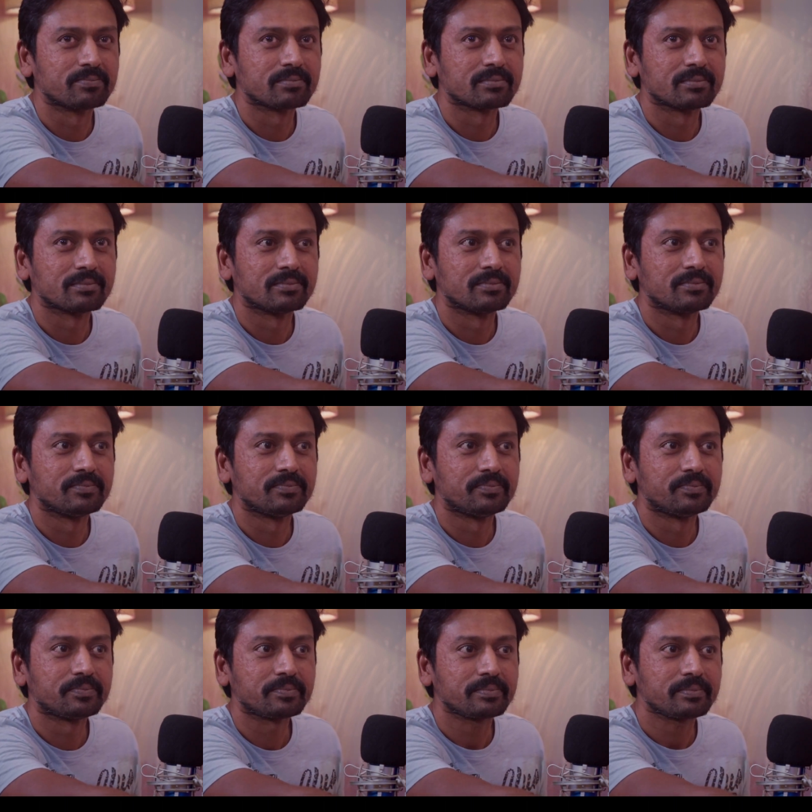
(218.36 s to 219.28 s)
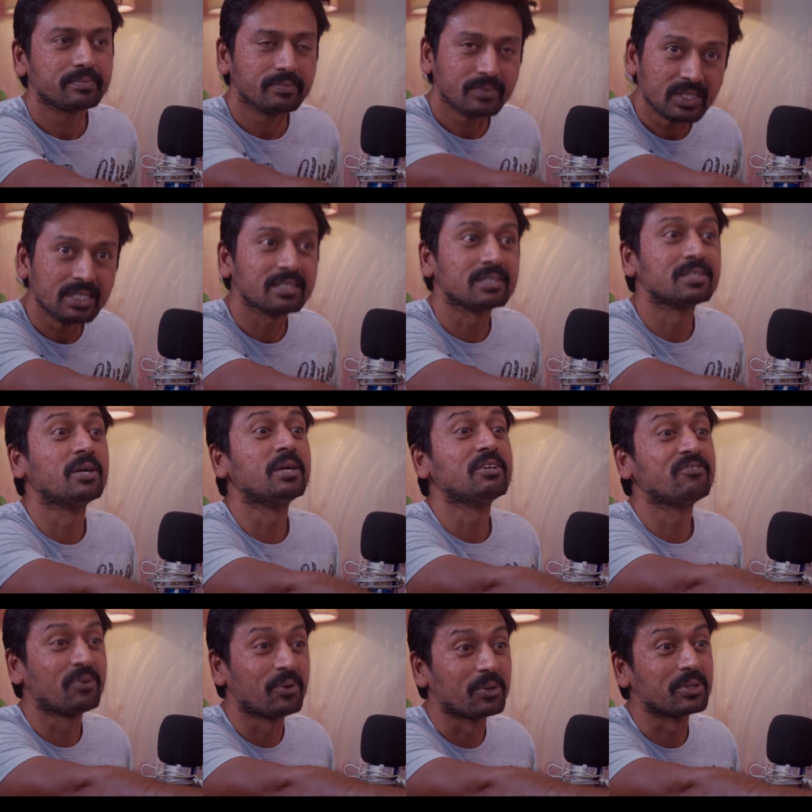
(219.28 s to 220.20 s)
No, more than that.
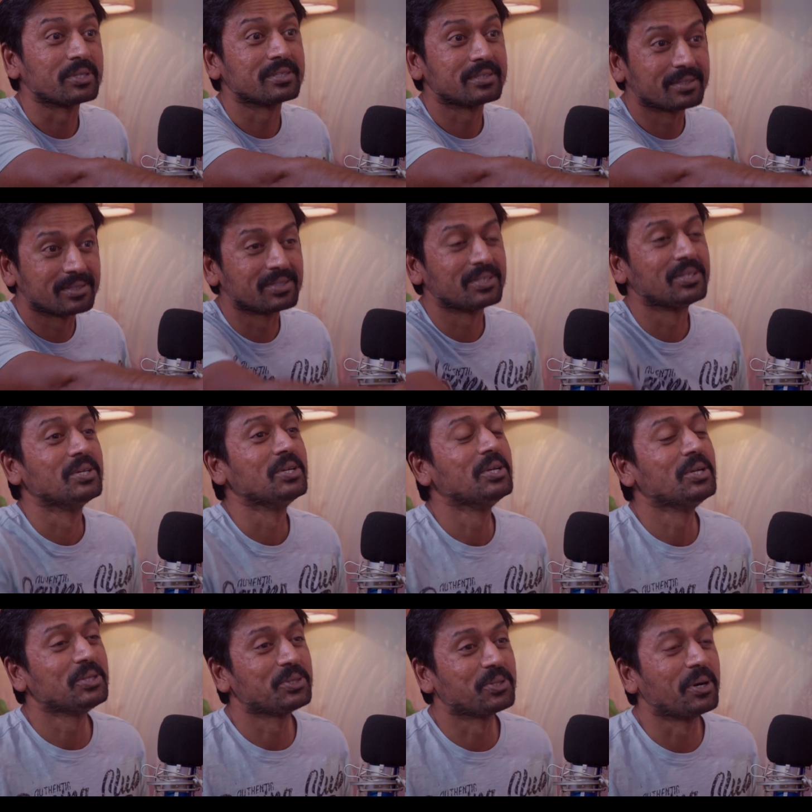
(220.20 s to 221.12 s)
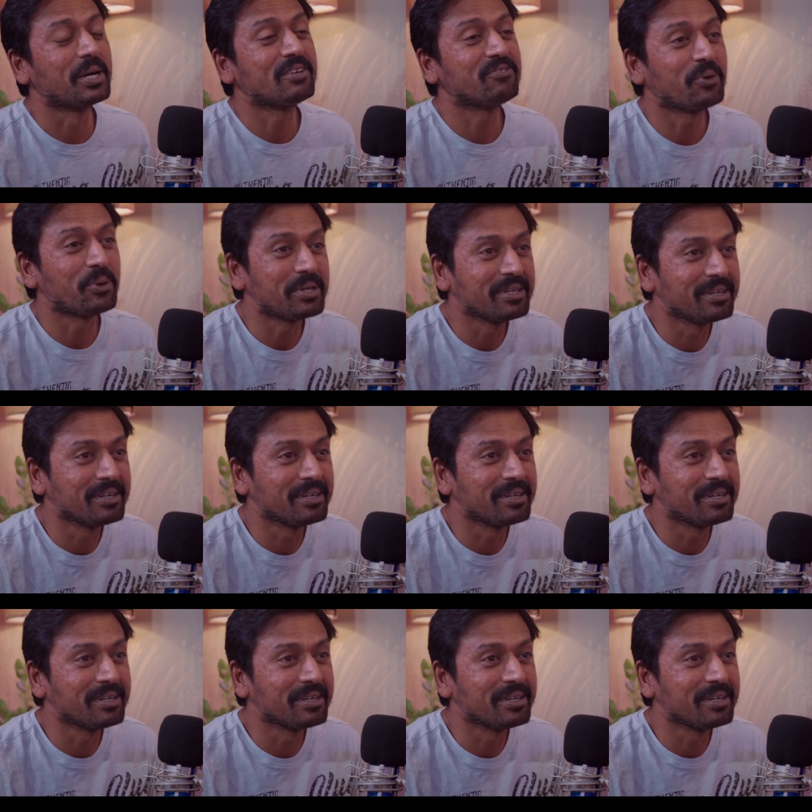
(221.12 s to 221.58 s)
34